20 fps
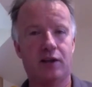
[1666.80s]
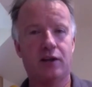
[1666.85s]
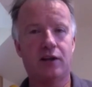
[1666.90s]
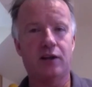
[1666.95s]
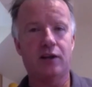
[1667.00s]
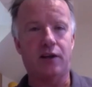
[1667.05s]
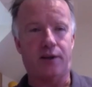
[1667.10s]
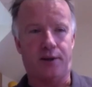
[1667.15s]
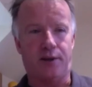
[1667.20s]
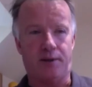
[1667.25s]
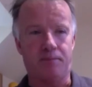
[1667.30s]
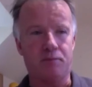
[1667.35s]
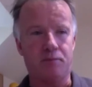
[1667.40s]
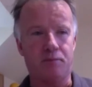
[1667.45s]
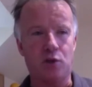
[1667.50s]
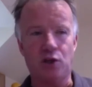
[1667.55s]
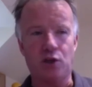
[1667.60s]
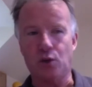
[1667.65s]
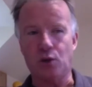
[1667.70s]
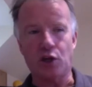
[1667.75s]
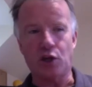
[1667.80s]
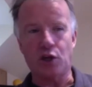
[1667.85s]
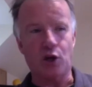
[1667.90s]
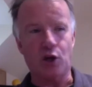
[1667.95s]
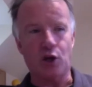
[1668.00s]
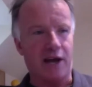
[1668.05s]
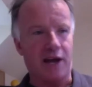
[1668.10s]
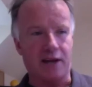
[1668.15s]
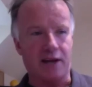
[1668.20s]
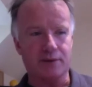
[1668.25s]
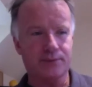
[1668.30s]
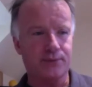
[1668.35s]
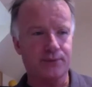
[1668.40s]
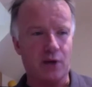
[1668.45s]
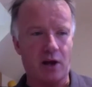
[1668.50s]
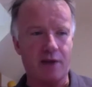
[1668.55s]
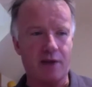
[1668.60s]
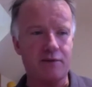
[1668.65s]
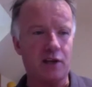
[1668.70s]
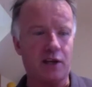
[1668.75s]
You know, you go back
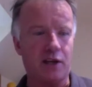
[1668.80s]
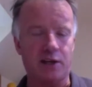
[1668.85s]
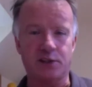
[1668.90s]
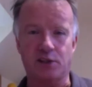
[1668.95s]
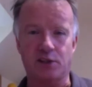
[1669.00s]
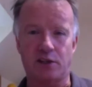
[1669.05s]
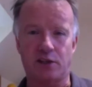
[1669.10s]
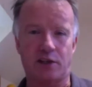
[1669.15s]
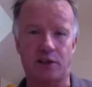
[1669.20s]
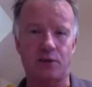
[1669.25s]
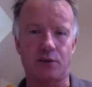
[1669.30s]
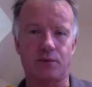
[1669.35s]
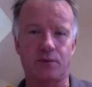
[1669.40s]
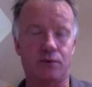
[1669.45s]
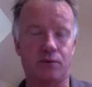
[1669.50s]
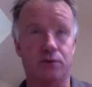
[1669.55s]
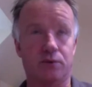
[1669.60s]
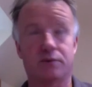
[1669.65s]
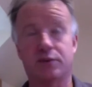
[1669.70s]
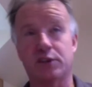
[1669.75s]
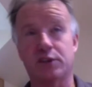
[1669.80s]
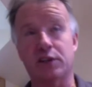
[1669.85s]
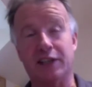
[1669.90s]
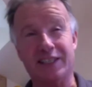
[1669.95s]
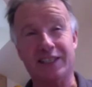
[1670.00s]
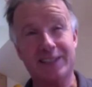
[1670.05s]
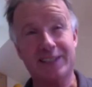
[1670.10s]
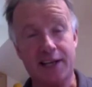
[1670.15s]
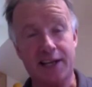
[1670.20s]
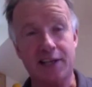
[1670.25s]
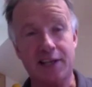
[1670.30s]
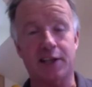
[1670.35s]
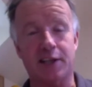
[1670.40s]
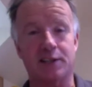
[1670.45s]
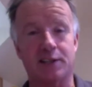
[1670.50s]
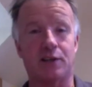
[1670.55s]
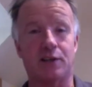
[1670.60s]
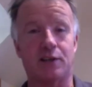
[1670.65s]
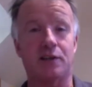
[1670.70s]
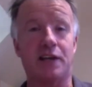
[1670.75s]
5 years, and I don't thought certainly 10
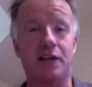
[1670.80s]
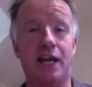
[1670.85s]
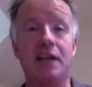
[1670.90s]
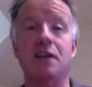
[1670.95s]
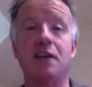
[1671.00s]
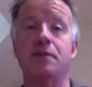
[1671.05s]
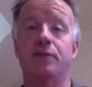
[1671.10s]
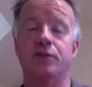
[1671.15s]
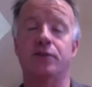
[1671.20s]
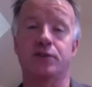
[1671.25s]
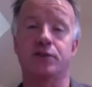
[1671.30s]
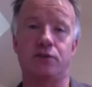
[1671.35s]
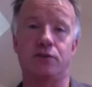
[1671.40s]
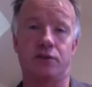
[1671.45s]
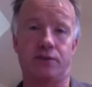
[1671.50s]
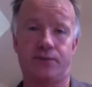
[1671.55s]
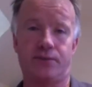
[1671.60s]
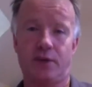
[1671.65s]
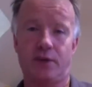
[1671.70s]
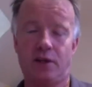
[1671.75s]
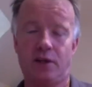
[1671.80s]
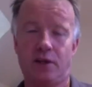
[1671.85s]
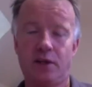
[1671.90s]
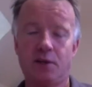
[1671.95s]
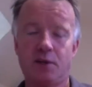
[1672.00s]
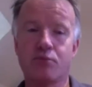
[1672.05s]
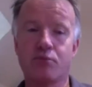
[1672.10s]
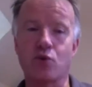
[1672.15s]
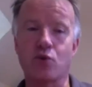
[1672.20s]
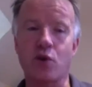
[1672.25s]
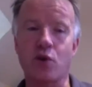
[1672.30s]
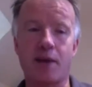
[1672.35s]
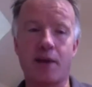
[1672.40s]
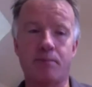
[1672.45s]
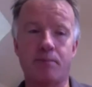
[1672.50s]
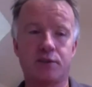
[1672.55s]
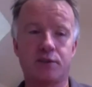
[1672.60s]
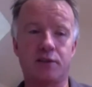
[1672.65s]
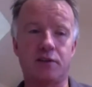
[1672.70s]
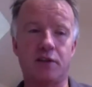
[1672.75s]
years, I don't think any of us could have
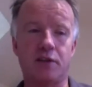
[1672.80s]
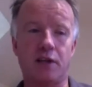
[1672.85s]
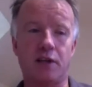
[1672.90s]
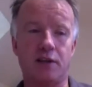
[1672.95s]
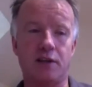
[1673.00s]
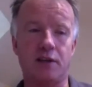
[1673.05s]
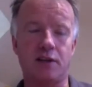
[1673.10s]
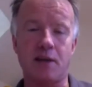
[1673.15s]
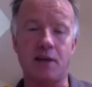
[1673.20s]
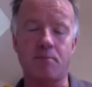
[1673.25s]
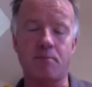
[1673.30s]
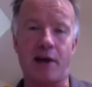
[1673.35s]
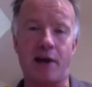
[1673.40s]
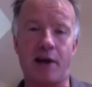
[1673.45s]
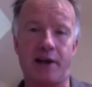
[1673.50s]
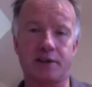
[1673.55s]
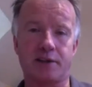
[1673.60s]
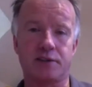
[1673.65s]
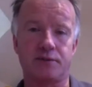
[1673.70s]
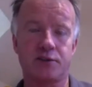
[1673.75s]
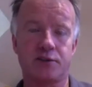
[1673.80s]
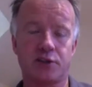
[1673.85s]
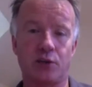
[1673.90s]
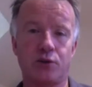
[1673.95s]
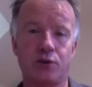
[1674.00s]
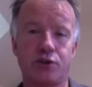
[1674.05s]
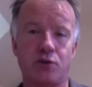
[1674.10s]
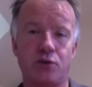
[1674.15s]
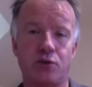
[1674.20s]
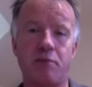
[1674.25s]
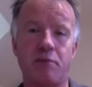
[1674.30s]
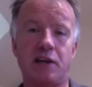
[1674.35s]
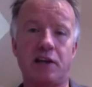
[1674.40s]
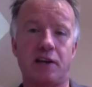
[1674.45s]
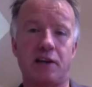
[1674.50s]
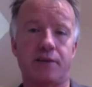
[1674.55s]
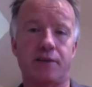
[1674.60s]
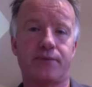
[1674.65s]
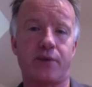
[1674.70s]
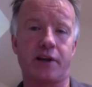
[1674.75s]
preempted the impact of social
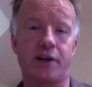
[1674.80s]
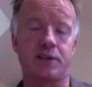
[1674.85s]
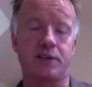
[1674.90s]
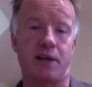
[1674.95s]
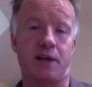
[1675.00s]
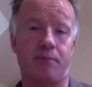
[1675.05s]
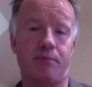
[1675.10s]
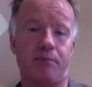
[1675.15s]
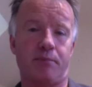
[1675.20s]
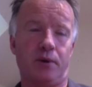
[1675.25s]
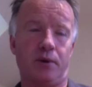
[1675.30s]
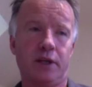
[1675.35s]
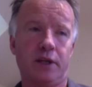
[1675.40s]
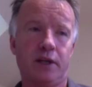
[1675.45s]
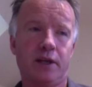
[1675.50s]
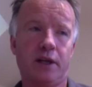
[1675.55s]
media, for example.